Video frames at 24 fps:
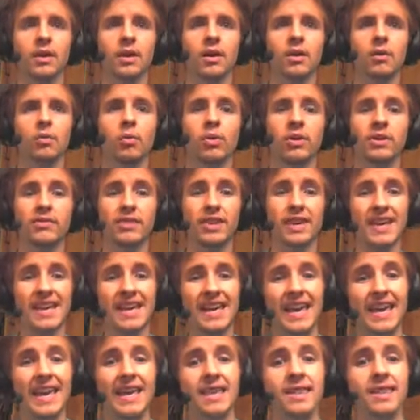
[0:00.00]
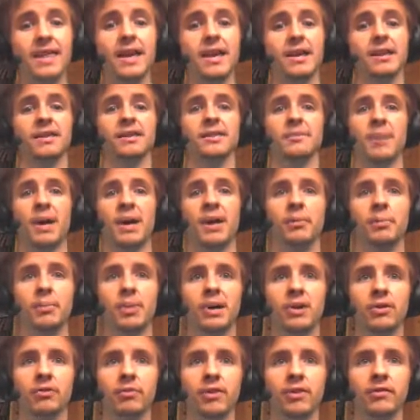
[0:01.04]
One of the key things about
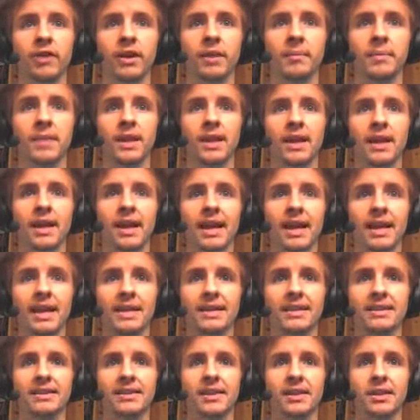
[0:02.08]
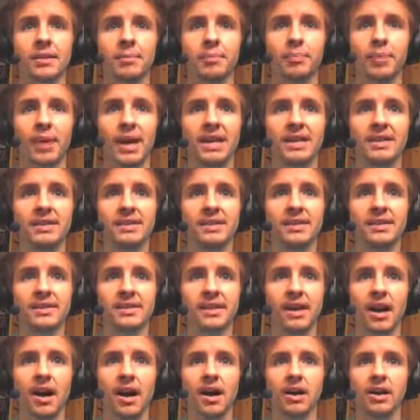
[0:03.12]
Pearl River is that the bases
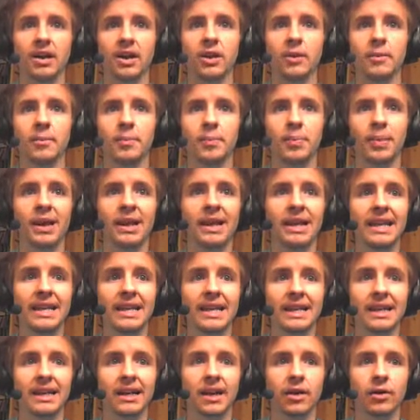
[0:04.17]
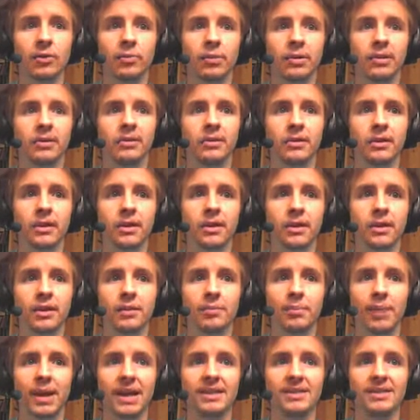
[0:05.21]
are completely open. The
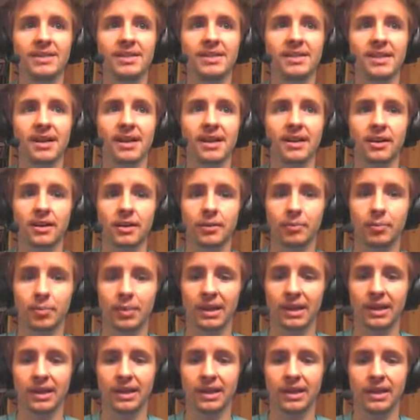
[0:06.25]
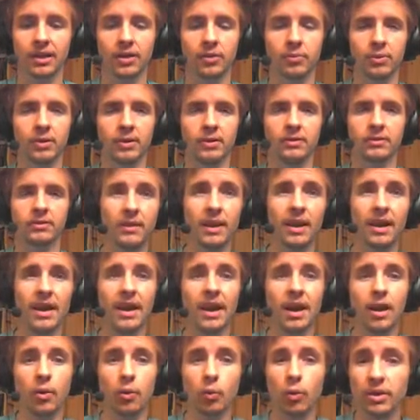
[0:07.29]
bases are completely open.
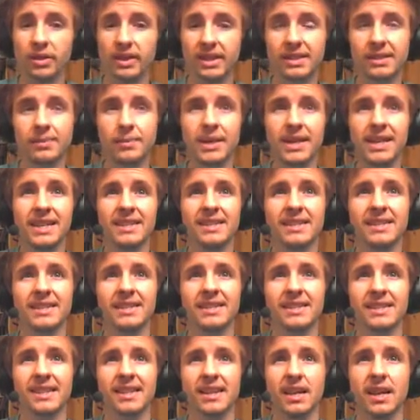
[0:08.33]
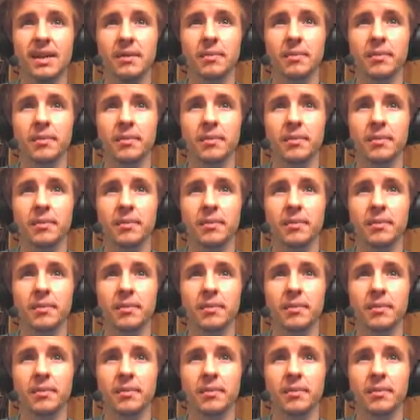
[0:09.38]
What this means is that,